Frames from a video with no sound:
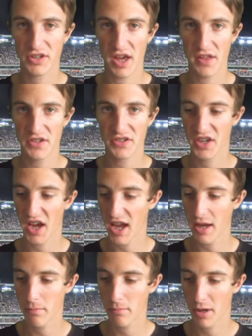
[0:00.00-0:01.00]
This
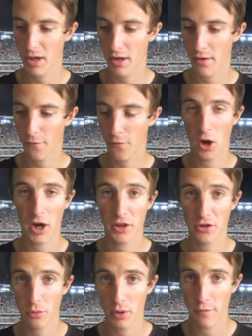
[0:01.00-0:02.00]
game, Friday
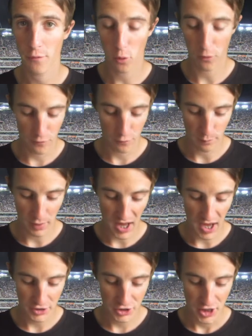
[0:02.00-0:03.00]
the 24th of
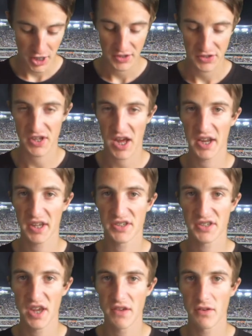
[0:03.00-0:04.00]
March, starting at
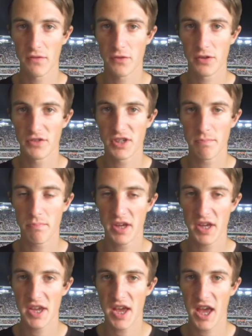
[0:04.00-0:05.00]
7:50
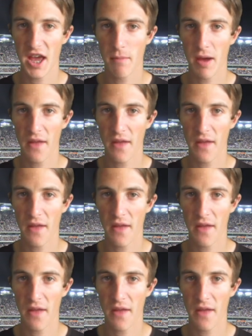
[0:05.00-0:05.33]
p.m.